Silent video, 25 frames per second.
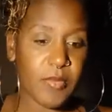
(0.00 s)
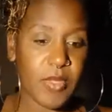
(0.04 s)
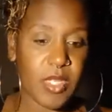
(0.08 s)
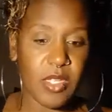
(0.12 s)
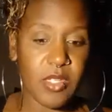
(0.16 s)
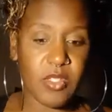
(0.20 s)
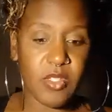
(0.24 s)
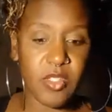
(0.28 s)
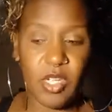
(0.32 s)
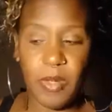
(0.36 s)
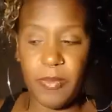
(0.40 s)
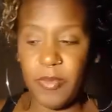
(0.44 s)

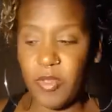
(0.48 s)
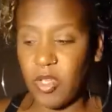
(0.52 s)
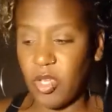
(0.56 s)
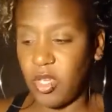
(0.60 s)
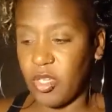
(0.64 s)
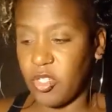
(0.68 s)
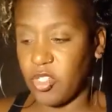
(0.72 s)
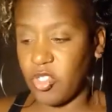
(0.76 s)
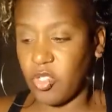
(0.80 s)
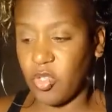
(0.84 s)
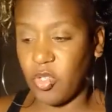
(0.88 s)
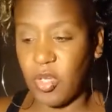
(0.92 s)
So let me
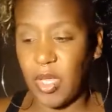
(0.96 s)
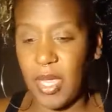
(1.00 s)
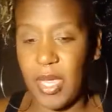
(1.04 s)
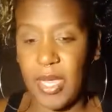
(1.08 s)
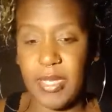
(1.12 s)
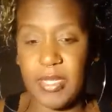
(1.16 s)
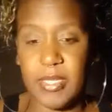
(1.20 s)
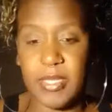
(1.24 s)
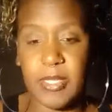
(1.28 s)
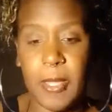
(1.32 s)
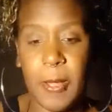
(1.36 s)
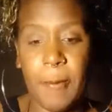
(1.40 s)
show you
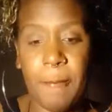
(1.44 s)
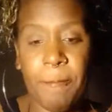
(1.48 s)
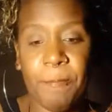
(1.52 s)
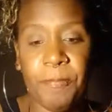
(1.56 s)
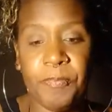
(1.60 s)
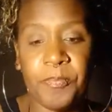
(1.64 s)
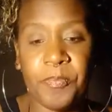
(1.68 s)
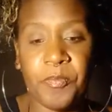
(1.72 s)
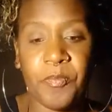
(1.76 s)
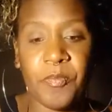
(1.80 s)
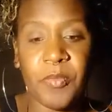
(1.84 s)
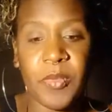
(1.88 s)
guys.
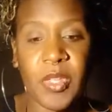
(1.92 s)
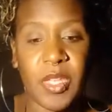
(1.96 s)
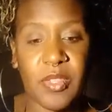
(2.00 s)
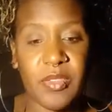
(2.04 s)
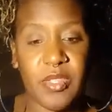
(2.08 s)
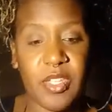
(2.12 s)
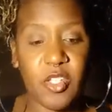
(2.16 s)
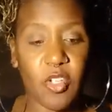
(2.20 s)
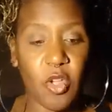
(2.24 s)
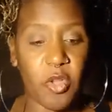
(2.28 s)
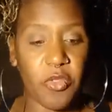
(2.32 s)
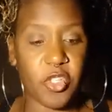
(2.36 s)

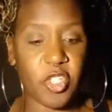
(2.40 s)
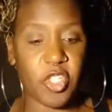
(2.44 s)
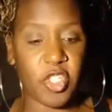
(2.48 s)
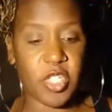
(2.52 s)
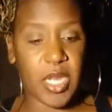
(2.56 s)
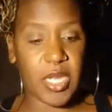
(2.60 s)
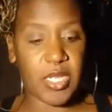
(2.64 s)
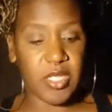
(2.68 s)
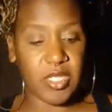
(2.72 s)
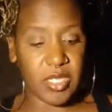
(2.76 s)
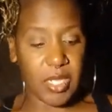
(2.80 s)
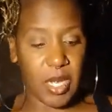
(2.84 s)
These are the
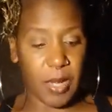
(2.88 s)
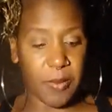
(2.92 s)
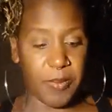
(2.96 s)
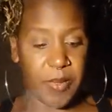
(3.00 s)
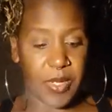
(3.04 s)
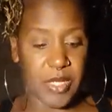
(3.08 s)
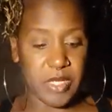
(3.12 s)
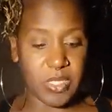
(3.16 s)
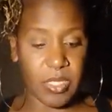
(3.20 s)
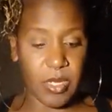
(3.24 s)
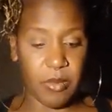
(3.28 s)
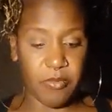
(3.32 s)
shades that I
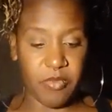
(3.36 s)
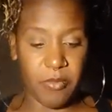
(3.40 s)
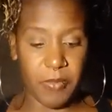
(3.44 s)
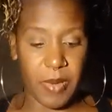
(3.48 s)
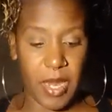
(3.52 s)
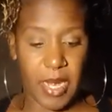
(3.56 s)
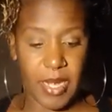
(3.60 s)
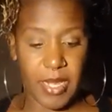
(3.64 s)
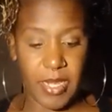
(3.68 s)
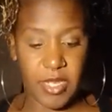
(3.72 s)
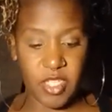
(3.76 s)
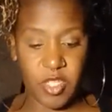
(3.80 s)
picked up from
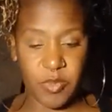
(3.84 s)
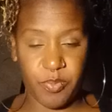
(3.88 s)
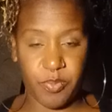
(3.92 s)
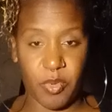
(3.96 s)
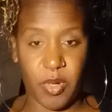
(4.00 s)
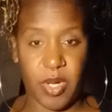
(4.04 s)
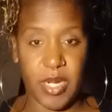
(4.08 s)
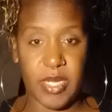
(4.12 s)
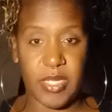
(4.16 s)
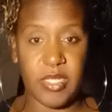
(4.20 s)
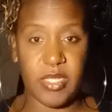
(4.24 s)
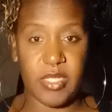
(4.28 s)

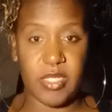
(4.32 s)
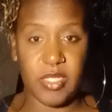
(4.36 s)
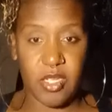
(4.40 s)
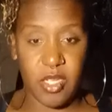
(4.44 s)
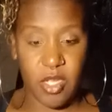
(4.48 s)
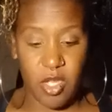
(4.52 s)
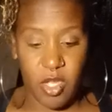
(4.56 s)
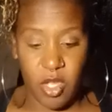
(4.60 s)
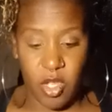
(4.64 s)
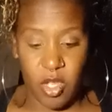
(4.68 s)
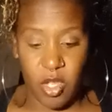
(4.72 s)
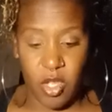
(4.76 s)
AliExpress
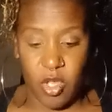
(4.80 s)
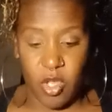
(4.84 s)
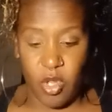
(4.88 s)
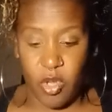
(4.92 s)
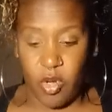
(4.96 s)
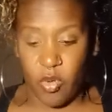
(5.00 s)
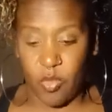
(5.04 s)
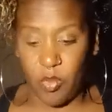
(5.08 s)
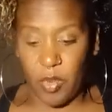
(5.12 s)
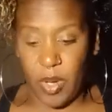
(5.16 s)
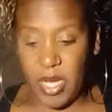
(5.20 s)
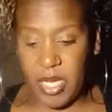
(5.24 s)

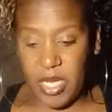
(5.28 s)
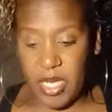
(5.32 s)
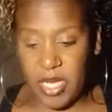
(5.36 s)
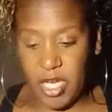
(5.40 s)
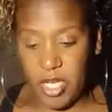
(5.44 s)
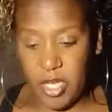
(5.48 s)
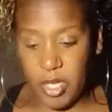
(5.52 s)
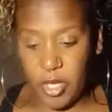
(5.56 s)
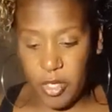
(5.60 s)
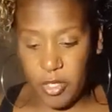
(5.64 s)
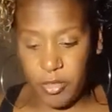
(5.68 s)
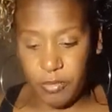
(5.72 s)
right
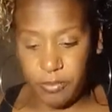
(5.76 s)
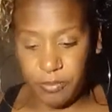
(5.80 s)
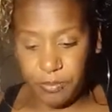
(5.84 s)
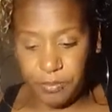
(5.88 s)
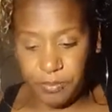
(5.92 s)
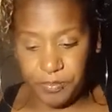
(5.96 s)
here.